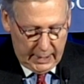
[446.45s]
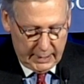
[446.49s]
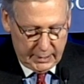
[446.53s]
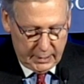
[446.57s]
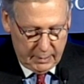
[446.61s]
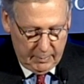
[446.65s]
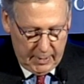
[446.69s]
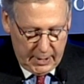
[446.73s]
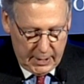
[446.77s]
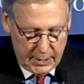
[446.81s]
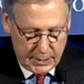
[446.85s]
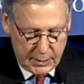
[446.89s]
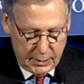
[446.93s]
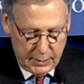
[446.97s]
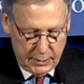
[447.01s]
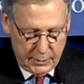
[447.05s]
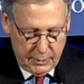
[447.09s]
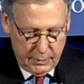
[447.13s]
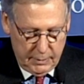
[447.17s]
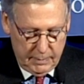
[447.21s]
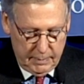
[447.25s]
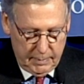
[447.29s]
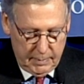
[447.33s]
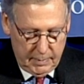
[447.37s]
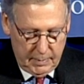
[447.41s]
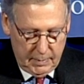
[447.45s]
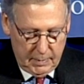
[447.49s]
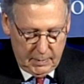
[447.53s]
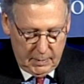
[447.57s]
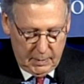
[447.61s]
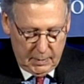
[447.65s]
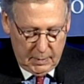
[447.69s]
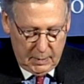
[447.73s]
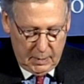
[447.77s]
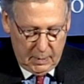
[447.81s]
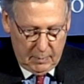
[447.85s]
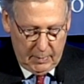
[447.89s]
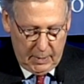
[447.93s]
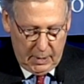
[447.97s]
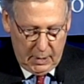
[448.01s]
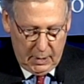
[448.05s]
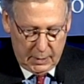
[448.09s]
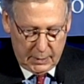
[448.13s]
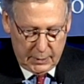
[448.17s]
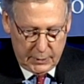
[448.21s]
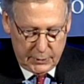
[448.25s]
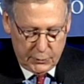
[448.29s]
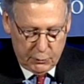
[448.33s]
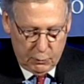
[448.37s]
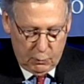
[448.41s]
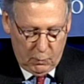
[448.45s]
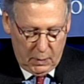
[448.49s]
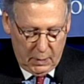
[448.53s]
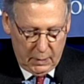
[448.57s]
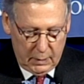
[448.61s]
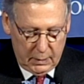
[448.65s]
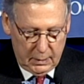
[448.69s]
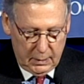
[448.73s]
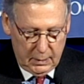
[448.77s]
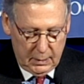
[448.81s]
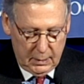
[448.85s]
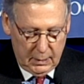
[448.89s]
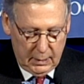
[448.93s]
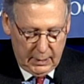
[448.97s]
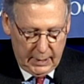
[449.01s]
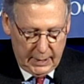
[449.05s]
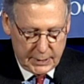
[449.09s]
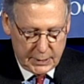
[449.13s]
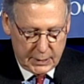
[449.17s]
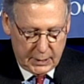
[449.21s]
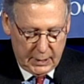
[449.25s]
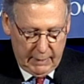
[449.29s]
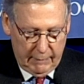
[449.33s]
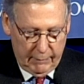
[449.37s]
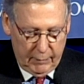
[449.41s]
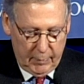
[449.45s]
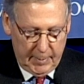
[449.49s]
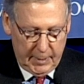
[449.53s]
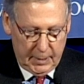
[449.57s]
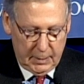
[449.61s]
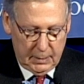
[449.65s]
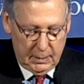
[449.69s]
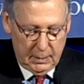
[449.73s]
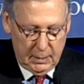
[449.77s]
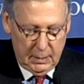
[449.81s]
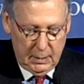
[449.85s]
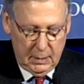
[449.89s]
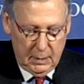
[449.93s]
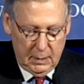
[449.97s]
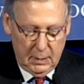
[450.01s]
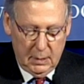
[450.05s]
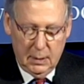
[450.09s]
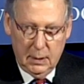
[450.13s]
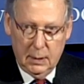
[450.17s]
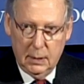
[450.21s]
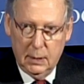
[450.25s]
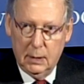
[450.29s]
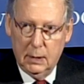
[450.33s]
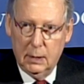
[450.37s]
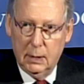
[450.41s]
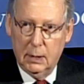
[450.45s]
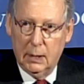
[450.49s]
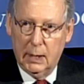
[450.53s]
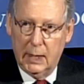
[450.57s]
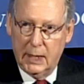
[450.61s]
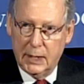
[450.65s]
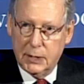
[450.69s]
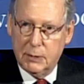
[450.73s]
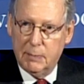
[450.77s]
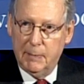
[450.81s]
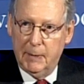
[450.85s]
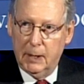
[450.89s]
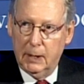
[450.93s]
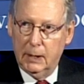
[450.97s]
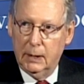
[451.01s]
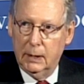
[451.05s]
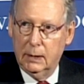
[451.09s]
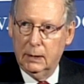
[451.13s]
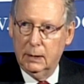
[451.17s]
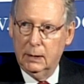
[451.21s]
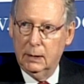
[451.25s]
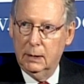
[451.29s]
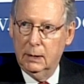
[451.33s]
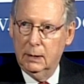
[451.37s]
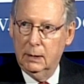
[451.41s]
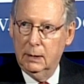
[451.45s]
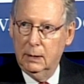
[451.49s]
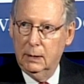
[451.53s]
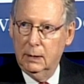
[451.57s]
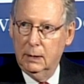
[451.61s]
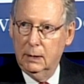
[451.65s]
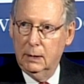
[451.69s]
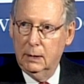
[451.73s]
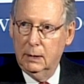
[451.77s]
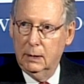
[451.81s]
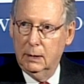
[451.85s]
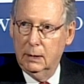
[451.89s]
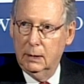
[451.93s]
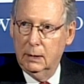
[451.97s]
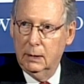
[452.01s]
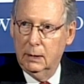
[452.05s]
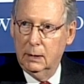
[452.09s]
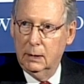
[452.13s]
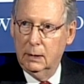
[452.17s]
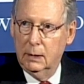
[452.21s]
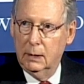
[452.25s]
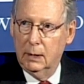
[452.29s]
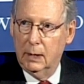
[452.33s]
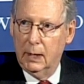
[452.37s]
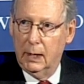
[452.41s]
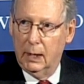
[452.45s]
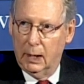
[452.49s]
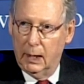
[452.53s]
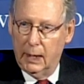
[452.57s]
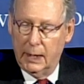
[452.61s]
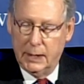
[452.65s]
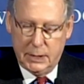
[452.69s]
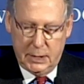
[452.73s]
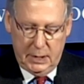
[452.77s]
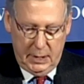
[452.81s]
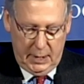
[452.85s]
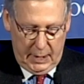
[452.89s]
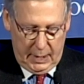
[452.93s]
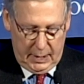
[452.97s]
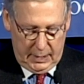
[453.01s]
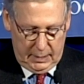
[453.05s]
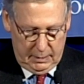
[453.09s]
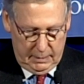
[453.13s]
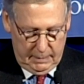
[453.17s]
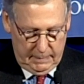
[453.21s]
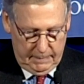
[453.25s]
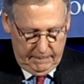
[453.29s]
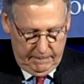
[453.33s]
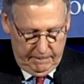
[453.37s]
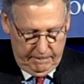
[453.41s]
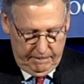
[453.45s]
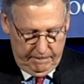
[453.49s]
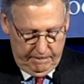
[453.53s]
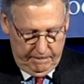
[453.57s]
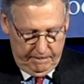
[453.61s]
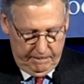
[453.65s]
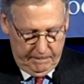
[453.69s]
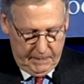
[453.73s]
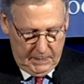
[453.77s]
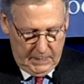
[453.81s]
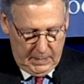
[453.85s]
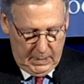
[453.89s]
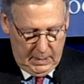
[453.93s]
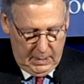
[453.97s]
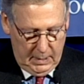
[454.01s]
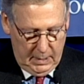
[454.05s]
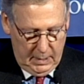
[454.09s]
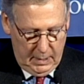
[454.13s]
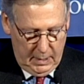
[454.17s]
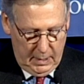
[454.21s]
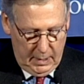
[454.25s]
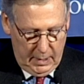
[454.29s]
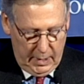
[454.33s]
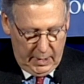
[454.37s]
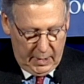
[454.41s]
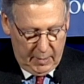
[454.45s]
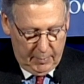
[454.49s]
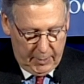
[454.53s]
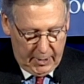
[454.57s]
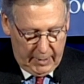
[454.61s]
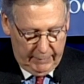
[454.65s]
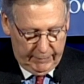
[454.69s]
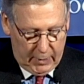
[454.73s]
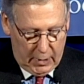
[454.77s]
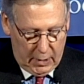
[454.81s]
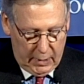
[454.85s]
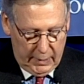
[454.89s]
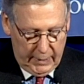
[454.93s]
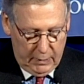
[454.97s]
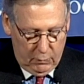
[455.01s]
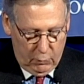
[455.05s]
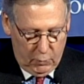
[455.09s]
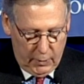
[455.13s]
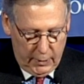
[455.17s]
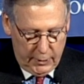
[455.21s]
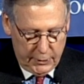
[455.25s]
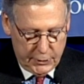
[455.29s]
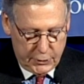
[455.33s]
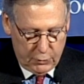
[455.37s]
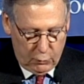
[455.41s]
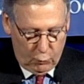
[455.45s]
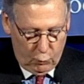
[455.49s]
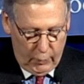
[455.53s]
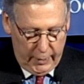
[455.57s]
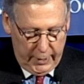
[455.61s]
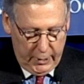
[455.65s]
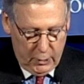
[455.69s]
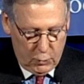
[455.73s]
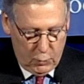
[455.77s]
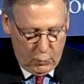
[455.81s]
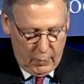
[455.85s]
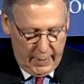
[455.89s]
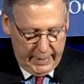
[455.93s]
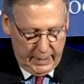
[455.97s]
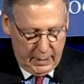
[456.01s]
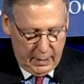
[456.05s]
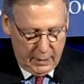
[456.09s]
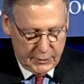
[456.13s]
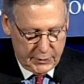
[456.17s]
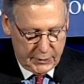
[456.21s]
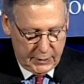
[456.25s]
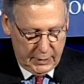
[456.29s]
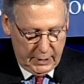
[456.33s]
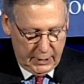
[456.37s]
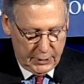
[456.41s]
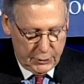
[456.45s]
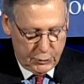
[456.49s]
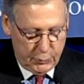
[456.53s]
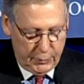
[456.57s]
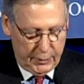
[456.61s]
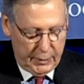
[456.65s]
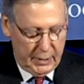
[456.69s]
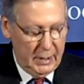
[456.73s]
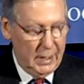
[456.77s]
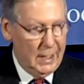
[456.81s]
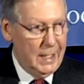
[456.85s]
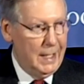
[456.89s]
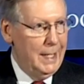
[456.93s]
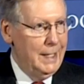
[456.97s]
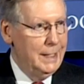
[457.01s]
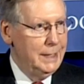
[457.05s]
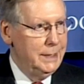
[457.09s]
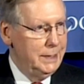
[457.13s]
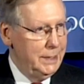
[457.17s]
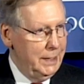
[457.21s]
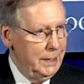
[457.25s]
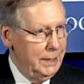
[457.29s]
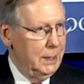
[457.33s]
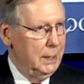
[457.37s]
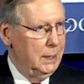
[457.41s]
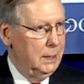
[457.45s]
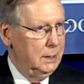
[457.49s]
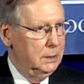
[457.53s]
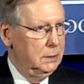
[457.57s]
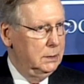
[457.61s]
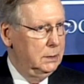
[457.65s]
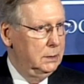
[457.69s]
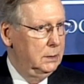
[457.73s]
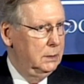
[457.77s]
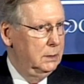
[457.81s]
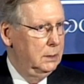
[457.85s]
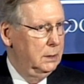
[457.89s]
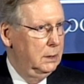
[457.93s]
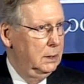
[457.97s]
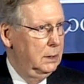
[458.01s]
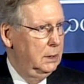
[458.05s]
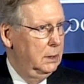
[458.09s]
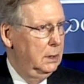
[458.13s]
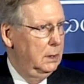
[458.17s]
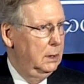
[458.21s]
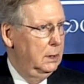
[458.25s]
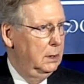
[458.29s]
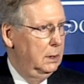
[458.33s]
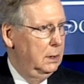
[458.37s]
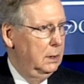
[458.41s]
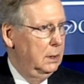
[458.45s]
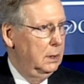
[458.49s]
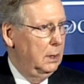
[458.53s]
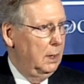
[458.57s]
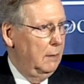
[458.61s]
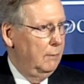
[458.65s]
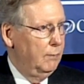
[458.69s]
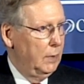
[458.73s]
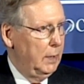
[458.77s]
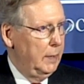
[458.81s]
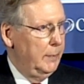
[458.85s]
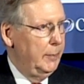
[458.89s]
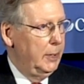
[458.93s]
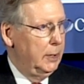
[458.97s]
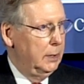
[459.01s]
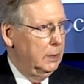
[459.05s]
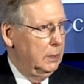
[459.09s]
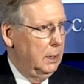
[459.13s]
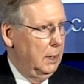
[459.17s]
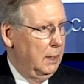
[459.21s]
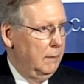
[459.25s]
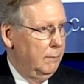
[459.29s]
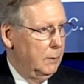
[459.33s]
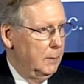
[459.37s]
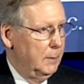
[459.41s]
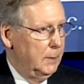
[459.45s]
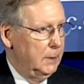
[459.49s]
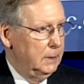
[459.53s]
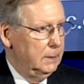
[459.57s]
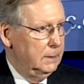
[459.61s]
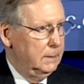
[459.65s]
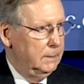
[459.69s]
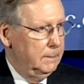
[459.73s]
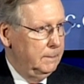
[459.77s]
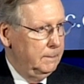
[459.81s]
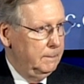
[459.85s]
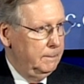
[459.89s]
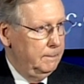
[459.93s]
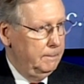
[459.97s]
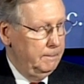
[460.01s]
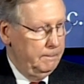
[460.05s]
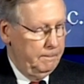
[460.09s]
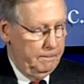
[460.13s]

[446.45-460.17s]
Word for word: We got the message. Americans want less government, less spending, and less debt. And above all, they want us to reacquaint ourselves with the idea of limited government.